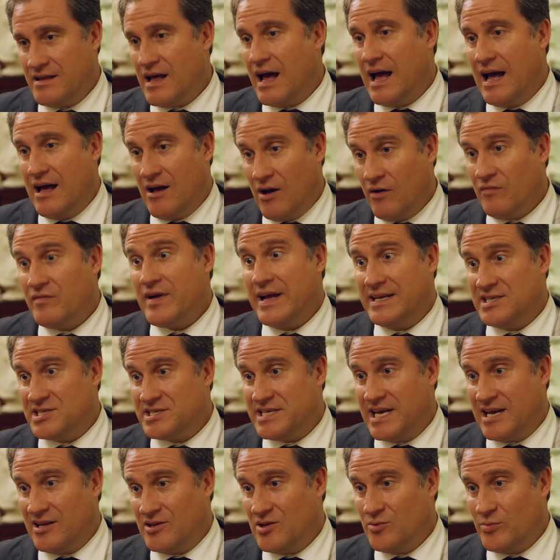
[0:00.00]
uh, of
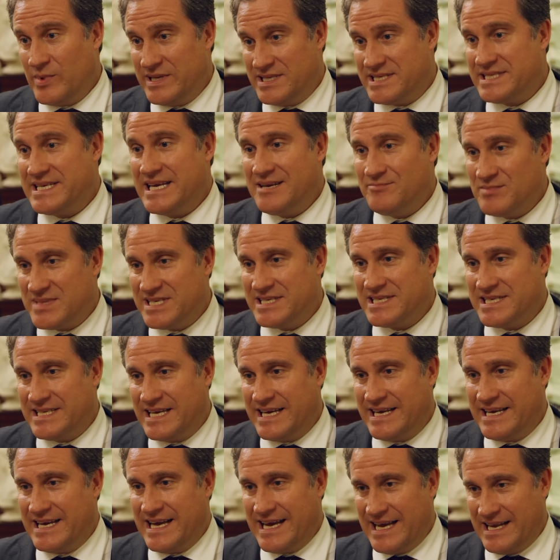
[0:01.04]
HDL that we seem to
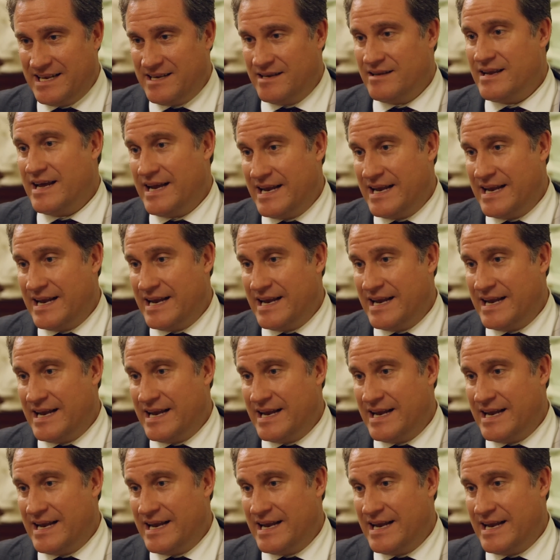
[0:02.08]
see in,